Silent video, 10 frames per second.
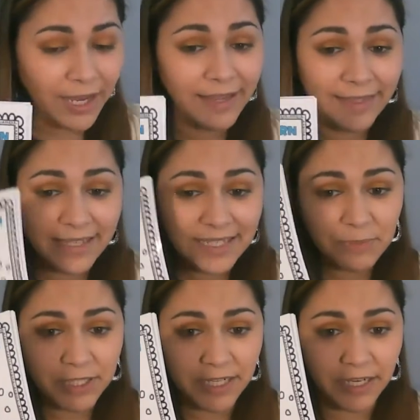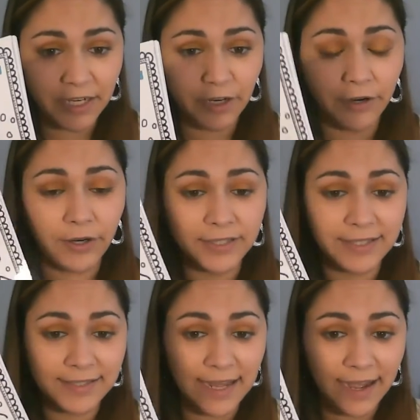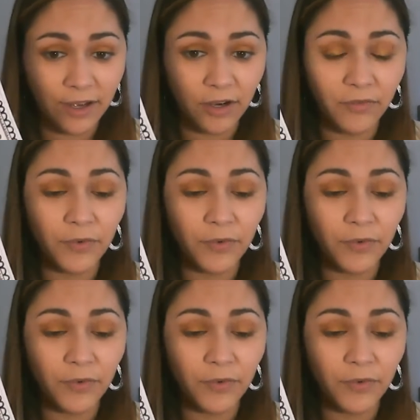in this particular style